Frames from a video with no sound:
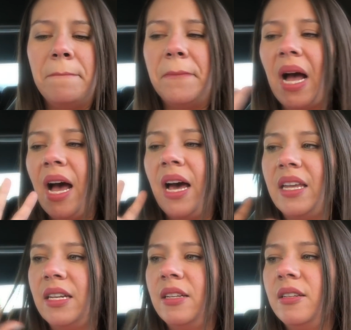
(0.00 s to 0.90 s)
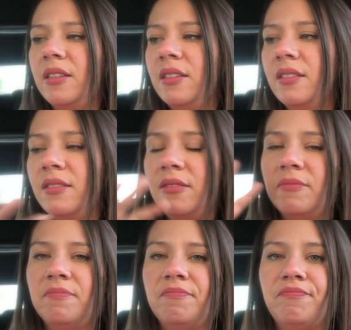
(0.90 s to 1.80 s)
bad
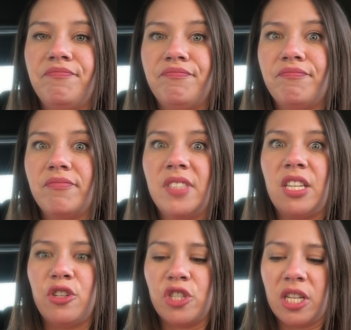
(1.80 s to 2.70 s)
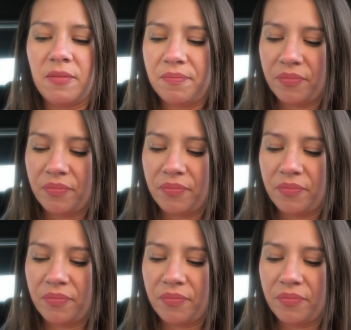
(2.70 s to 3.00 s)
synergy.